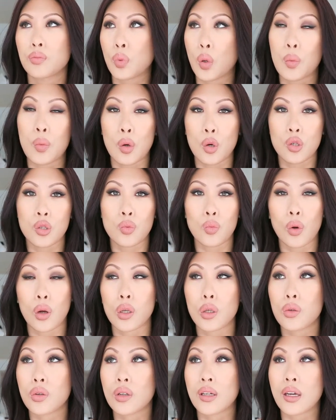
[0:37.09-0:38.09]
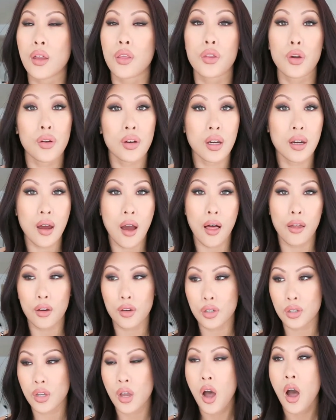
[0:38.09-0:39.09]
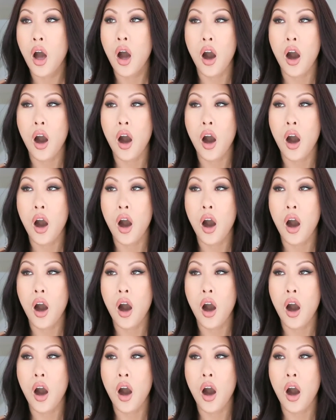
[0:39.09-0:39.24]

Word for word: promotion where you can get $30